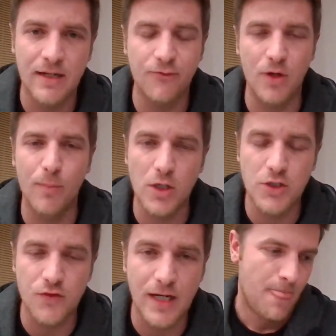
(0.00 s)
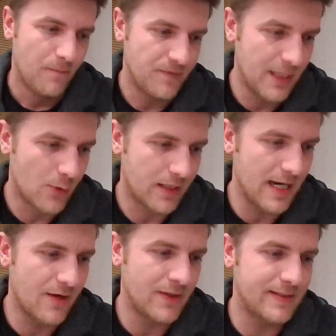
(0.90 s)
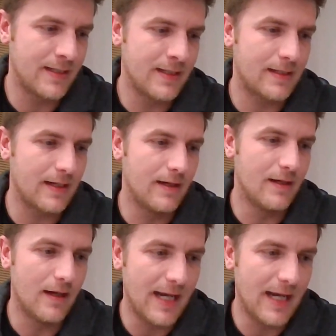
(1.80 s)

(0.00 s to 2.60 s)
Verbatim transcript: for a box truck they were guaranteeing uh,